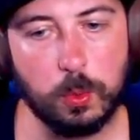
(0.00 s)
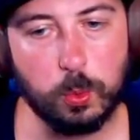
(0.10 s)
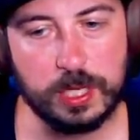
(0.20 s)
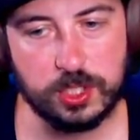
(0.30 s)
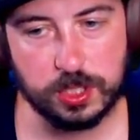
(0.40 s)

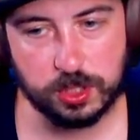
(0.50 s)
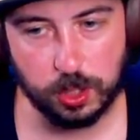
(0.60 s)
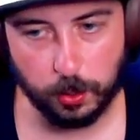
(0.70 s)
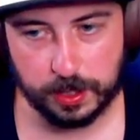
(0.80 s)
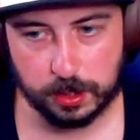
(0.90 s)
which is
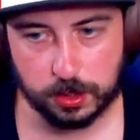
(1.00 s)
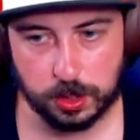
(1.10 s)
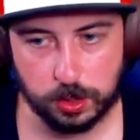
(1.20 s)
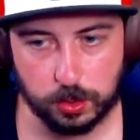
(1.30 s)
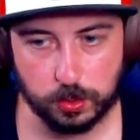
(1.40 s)
going
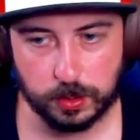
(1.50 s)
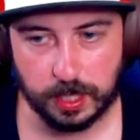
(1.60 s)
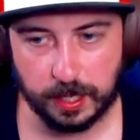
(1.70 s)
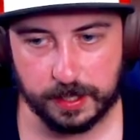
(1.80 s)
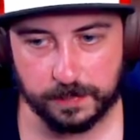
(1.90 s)
to
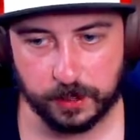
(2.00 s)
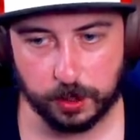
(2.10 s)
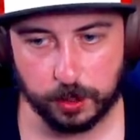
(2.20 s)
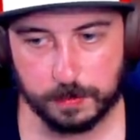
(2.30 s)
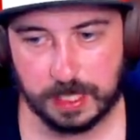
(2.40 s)
kind of alert